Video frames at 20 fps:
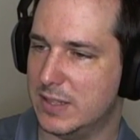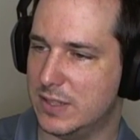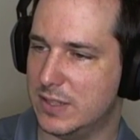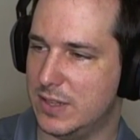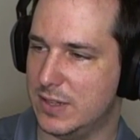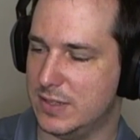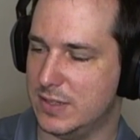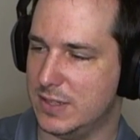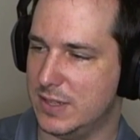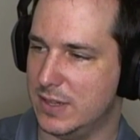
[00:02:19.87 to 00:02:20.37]

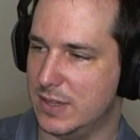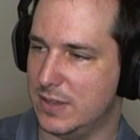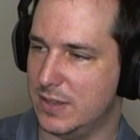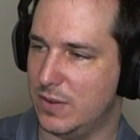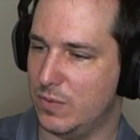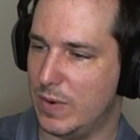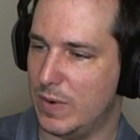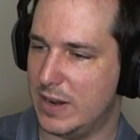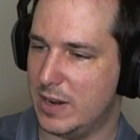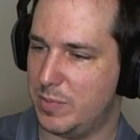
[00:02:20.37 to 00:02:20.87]
does a
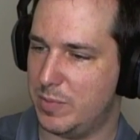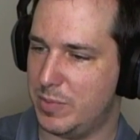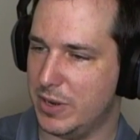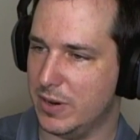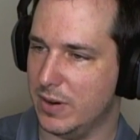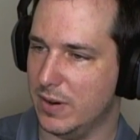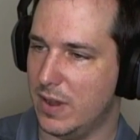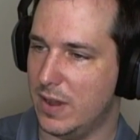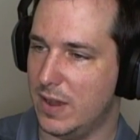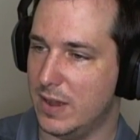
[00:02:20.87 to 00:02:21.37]
write up
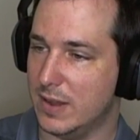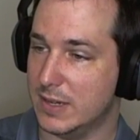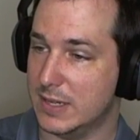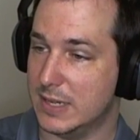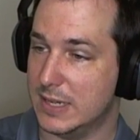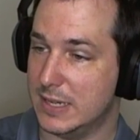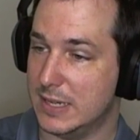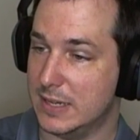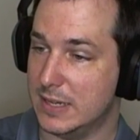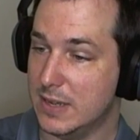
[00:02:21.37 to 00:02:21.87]
here
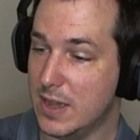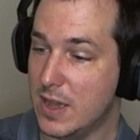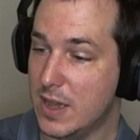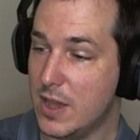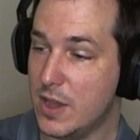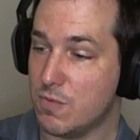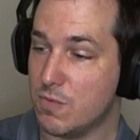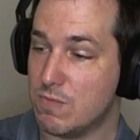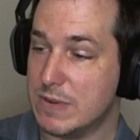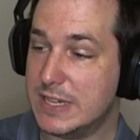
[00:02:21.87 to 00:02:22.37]
on
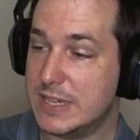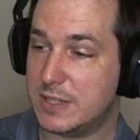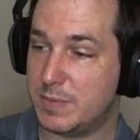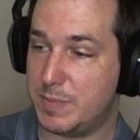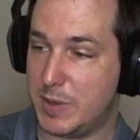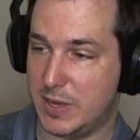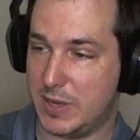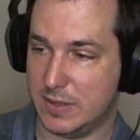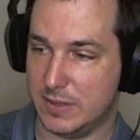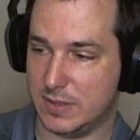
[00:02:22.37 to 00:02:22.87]

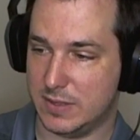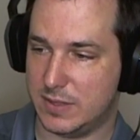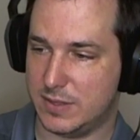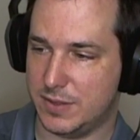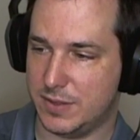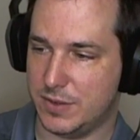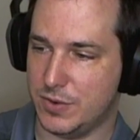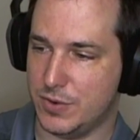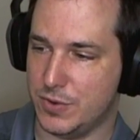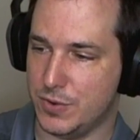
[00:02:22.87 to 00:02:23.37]

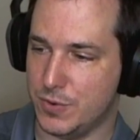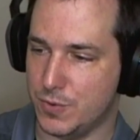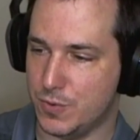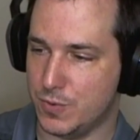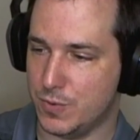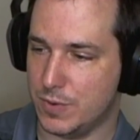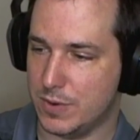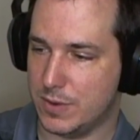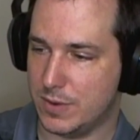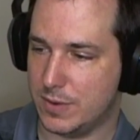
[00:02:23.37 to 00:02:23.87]
Respawn's
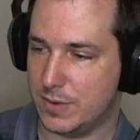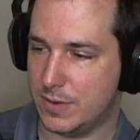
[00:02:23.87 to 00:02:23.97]
new